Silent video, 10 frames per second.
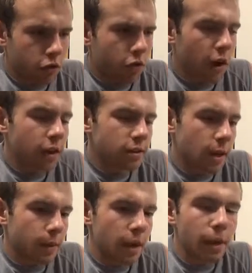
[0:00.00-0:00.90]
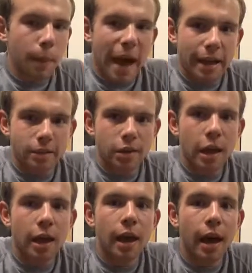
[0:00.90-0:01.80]
tricep kickbacks,
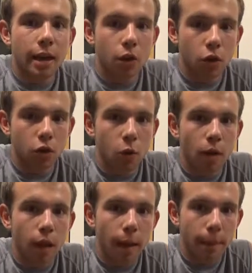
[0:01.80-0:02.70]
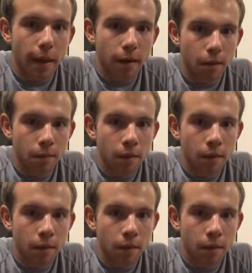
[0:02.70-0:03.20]
and you could do a lot better.